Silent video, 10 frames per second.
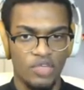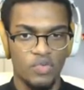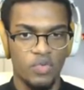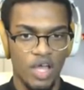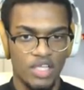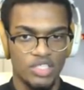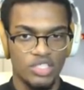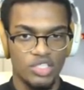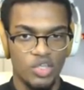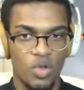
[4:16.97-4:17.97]
it
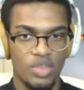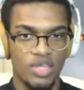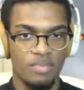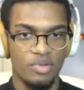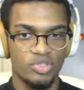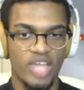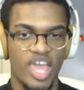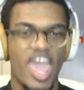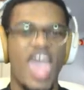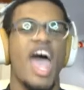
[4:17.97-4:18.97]
was. You are the most
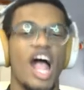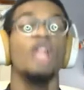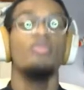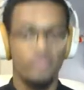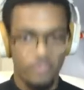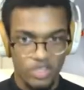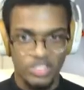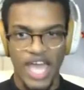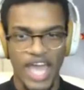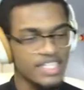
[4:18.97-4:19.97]
helpful
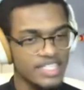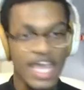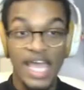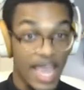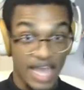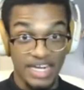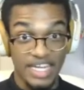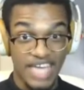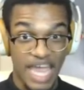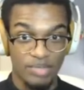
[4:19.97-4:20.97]
text in
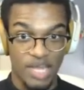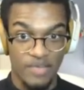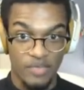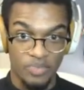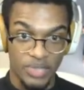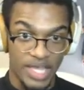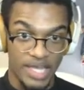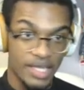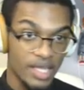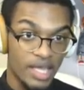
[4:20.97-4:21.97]
any game that I've ever
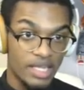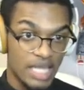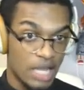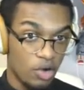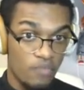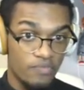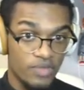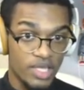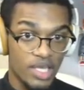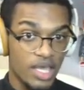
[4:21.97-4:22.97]
played. Now,
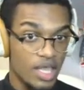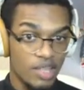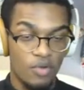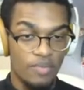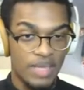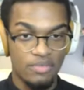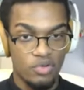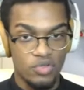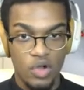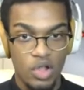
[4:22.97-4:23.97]
hopefully, there won't be any
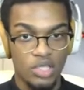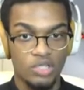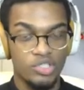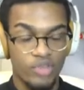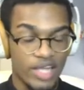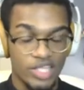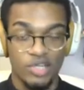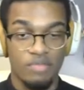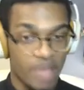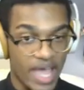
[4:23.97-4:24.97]
more crawling or
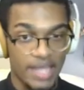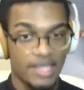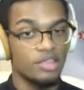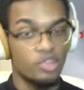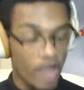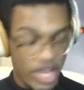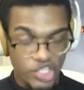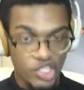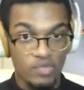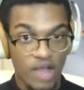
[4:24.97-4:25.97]
scratching or biting and
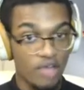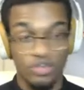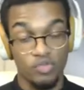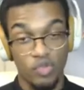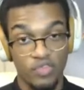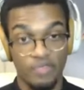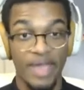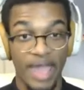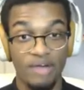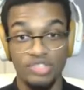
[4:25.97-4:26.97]
thrashing around in the roof of
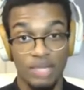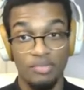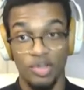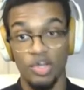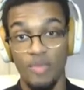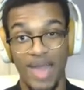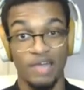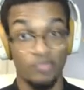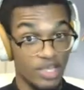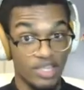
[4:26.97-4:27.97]
my house, and I'm going to go back
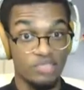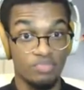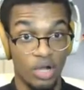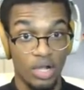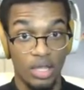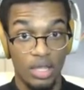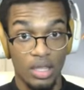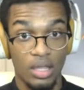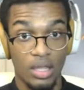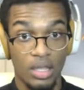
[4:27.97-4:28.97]
and read this book
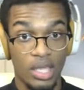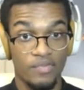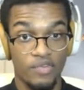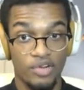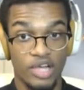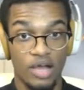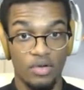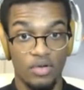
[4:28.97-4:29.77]
and figure out